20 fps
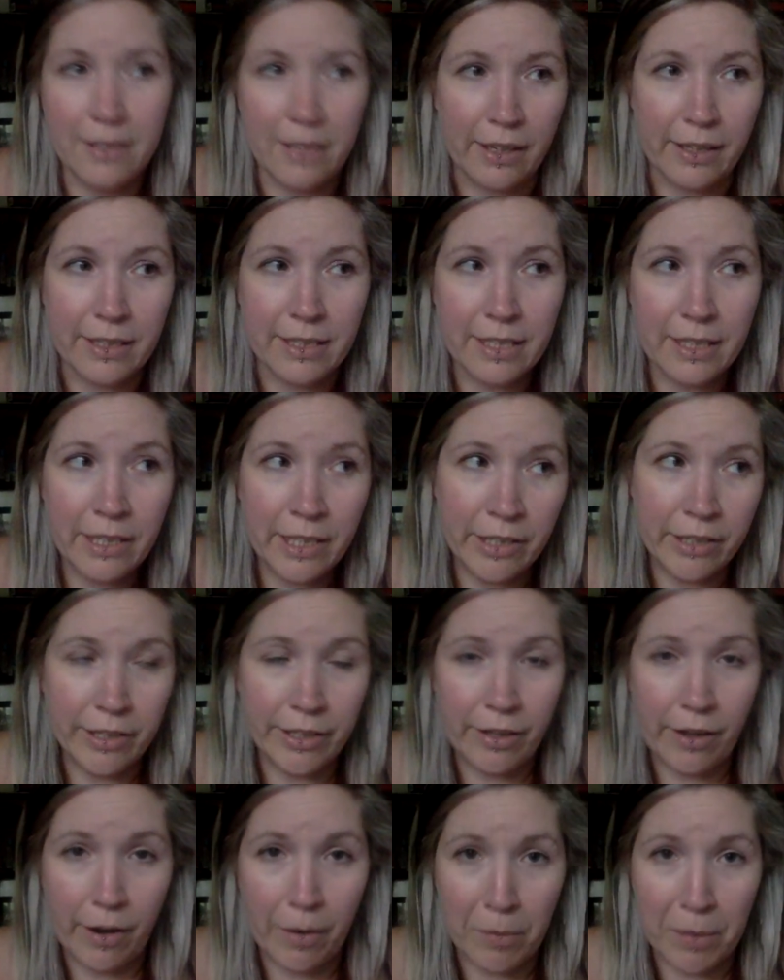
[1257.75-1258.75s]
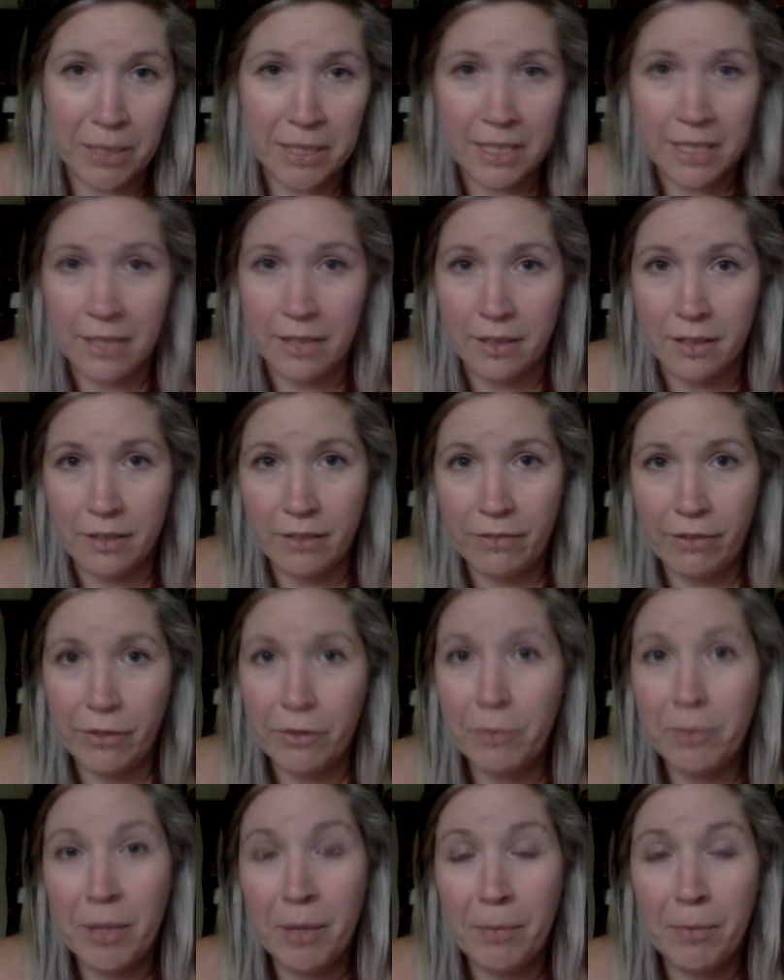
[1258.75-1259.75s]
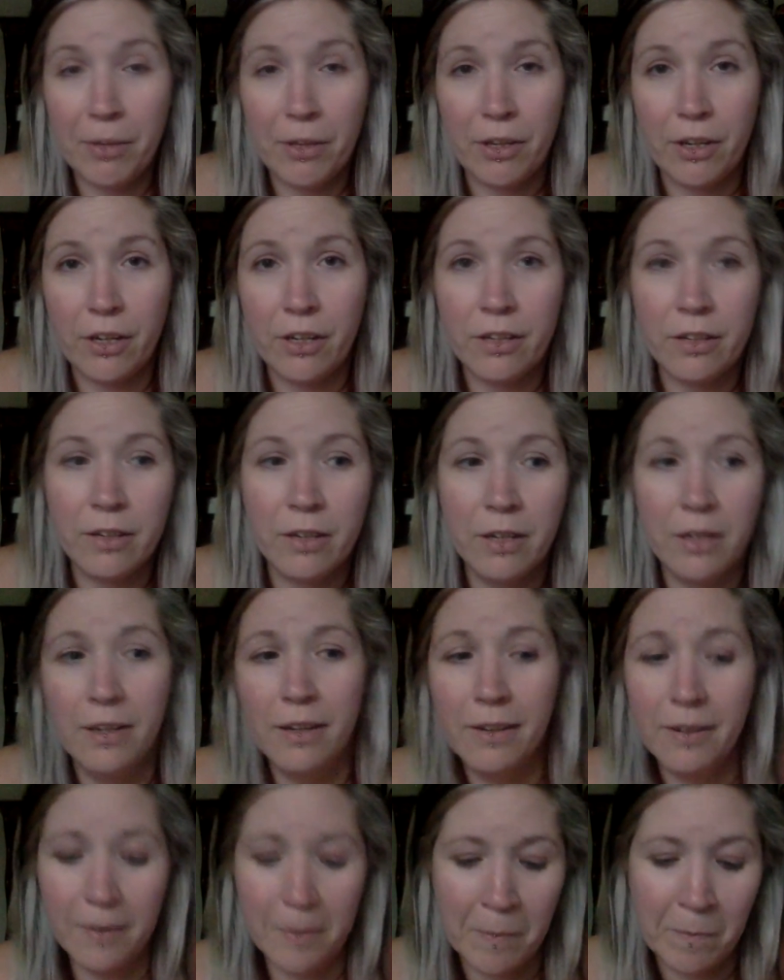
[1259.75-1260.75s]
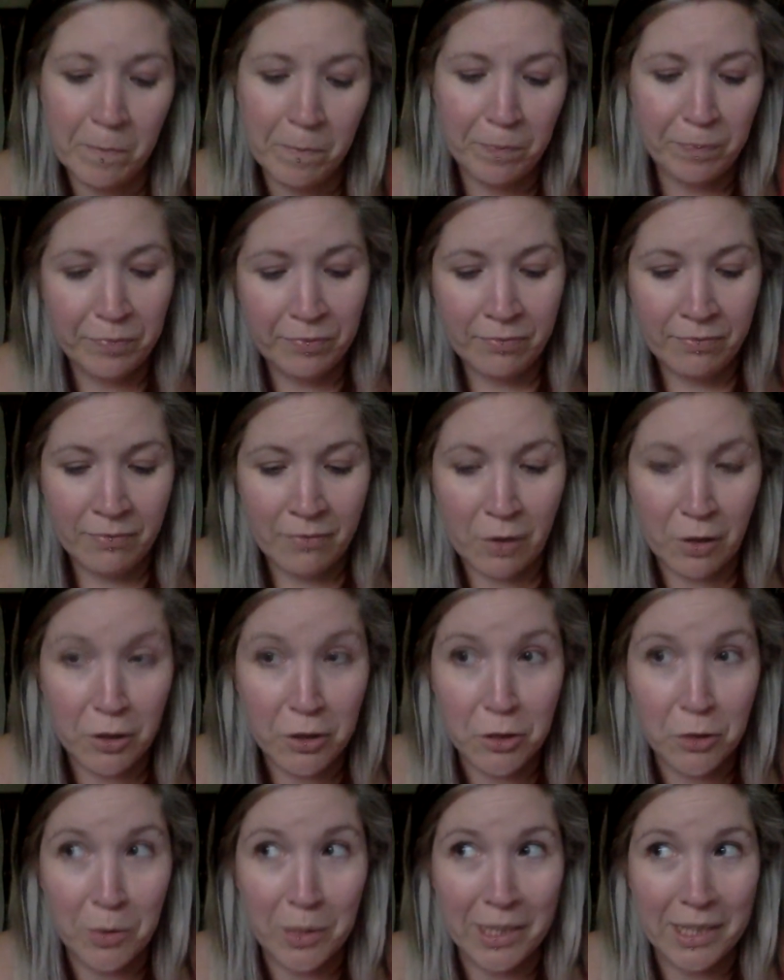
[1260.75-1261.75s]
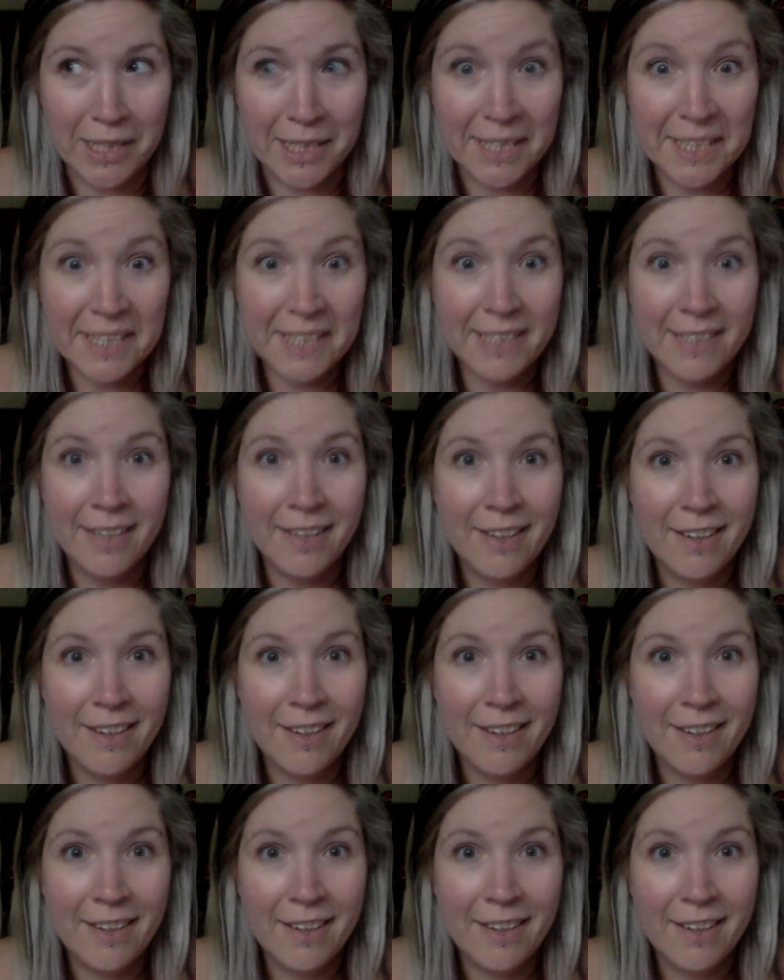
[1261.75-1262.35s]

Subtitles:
Like, it's clearly not a big deal. If other people are doing this,